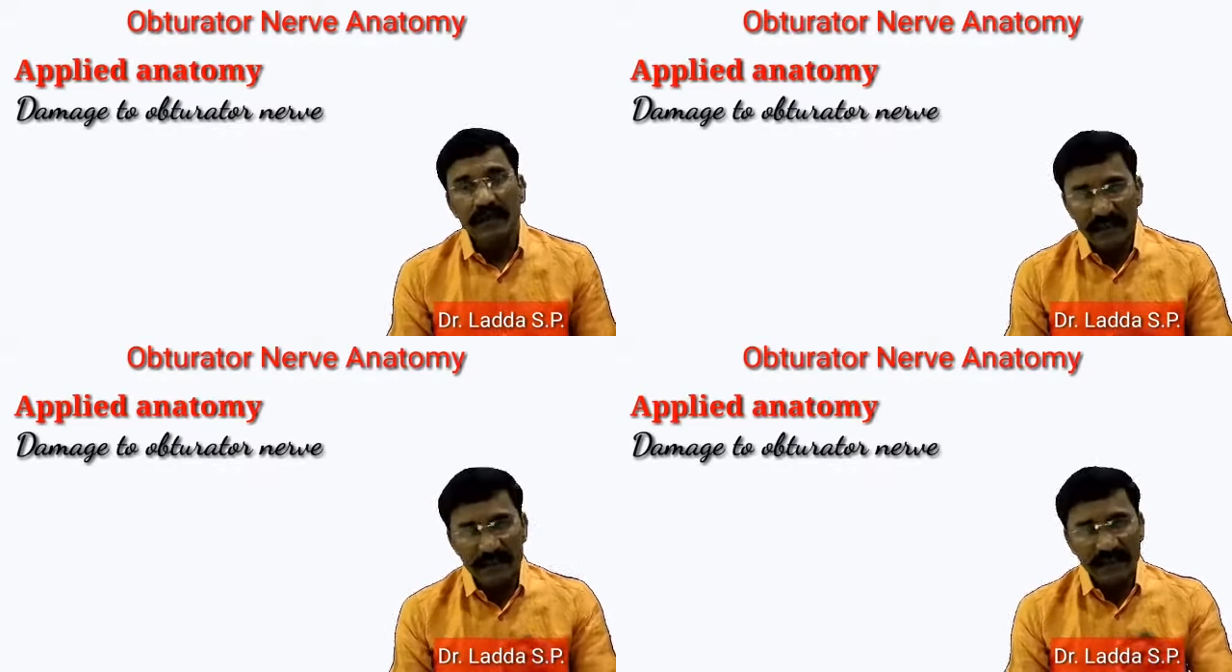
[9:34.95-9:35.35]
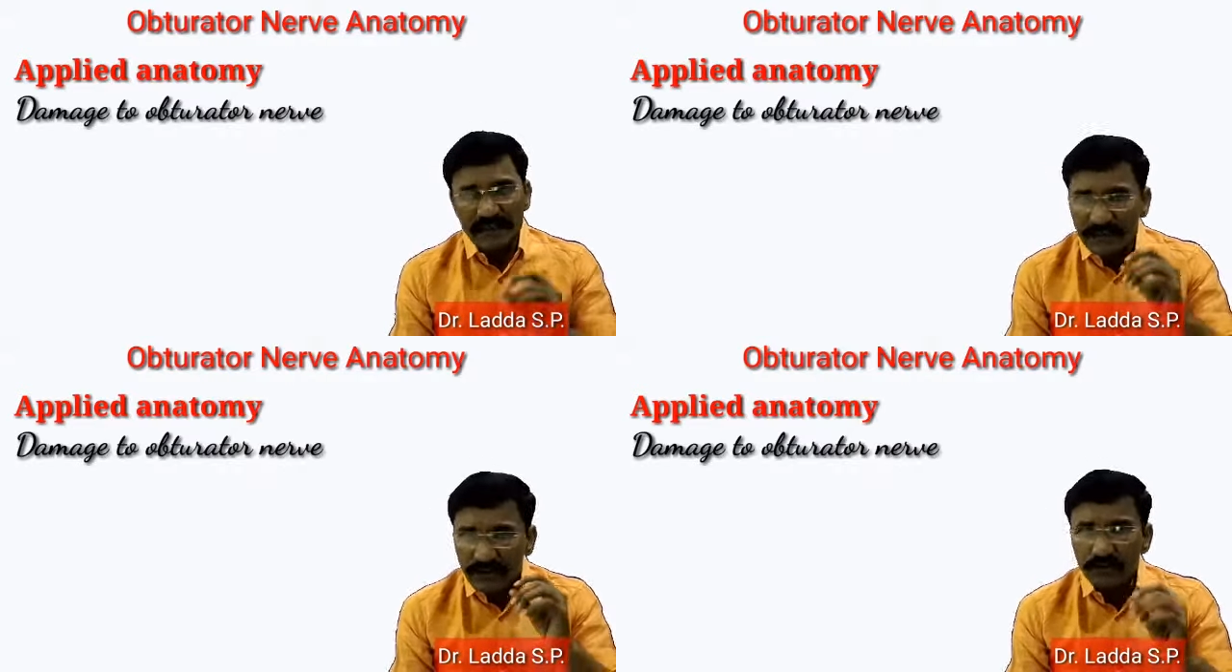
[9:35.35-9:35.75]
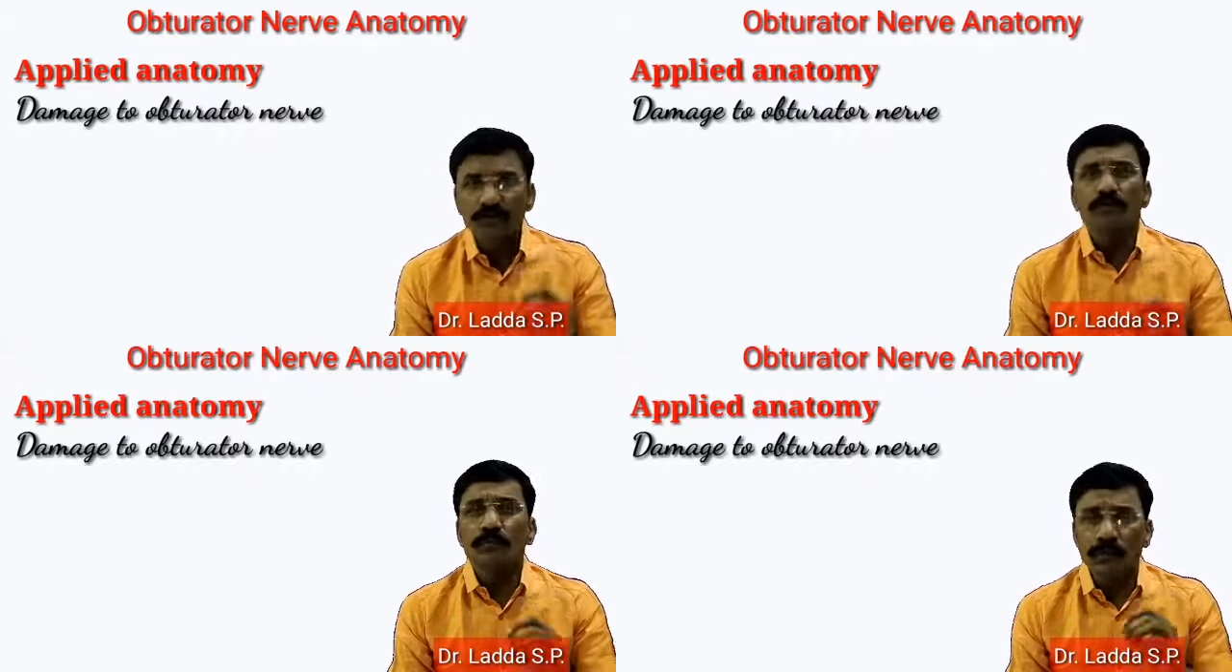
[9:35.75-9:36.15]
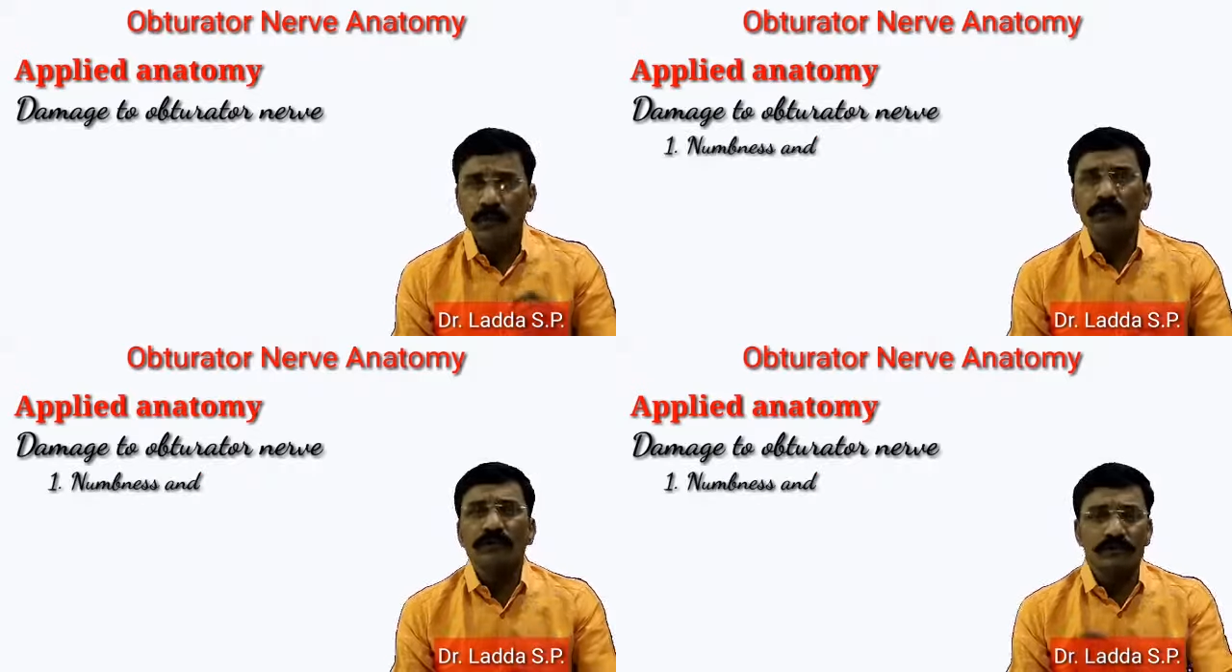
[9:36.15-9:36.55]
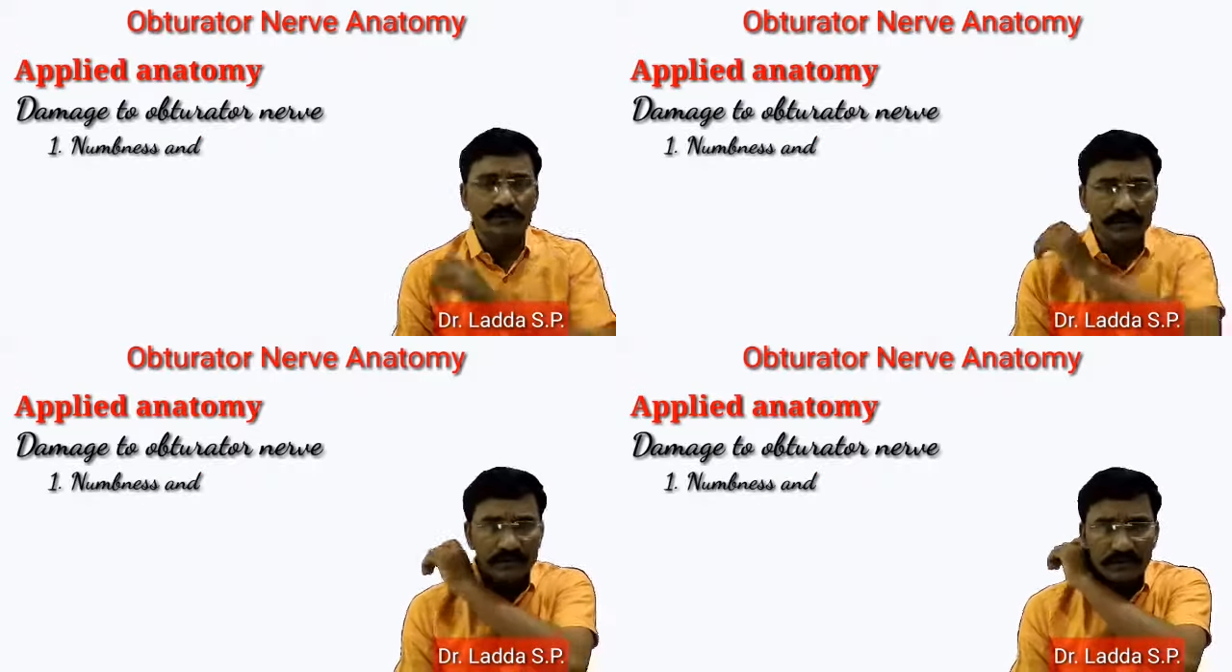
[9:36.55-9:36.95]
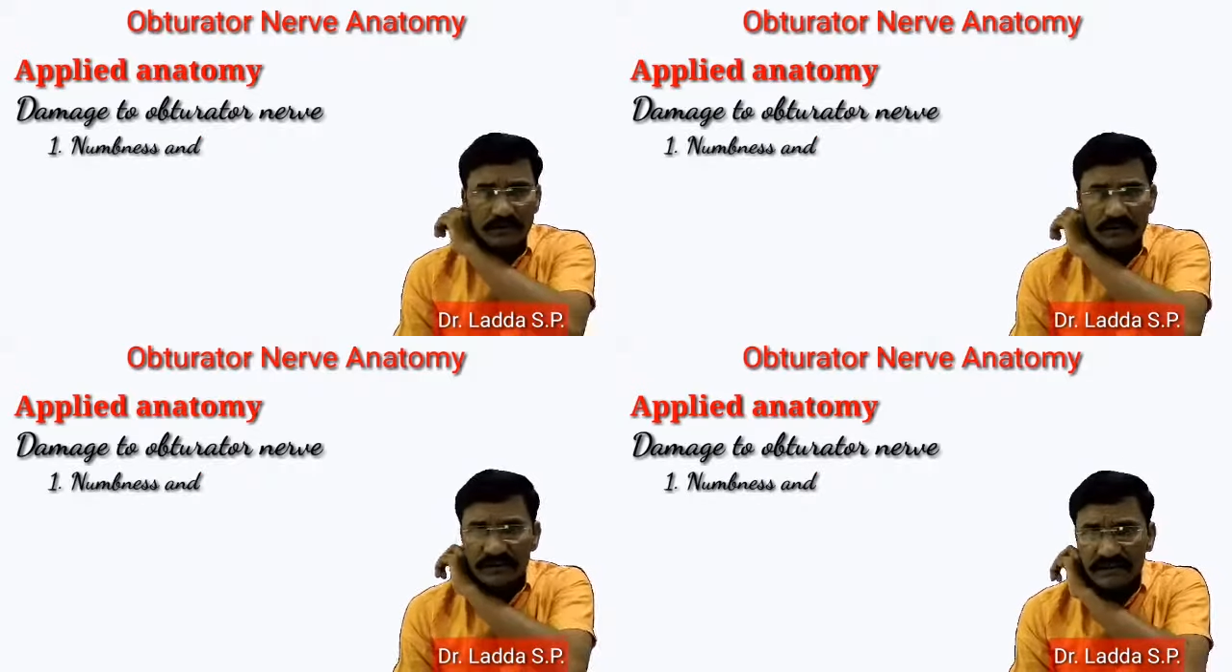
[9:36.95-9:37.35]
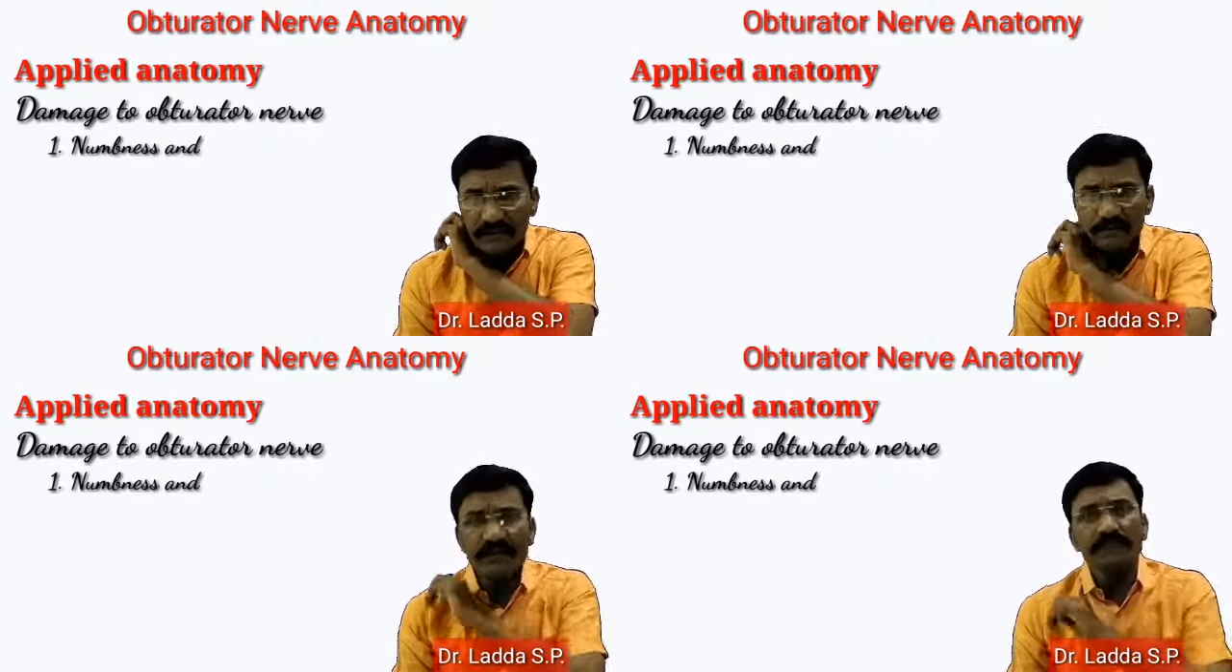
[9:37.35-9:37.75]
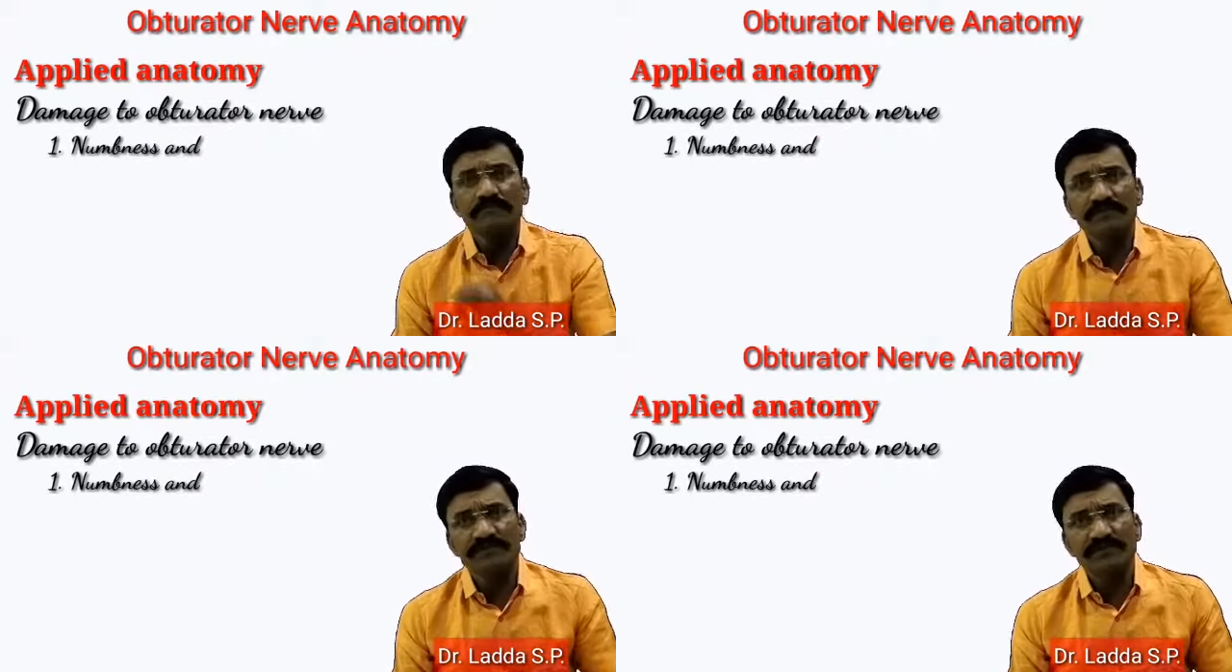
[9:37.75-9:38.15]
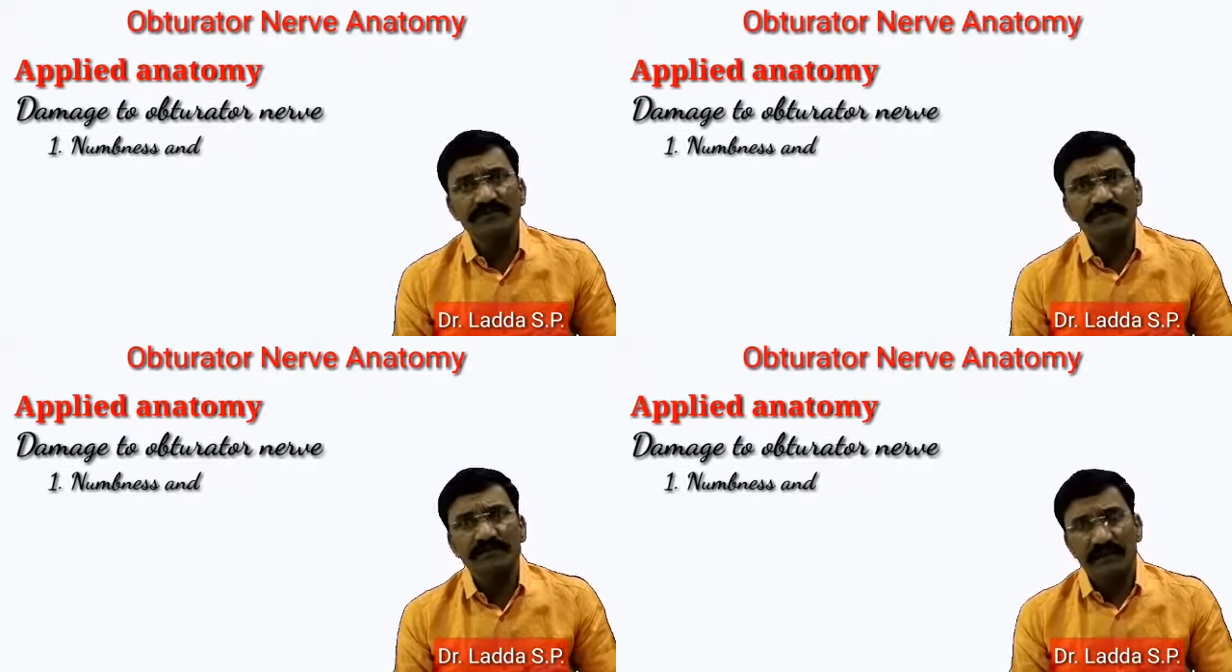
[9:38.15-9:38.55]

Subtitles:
it leads to produce the symptoms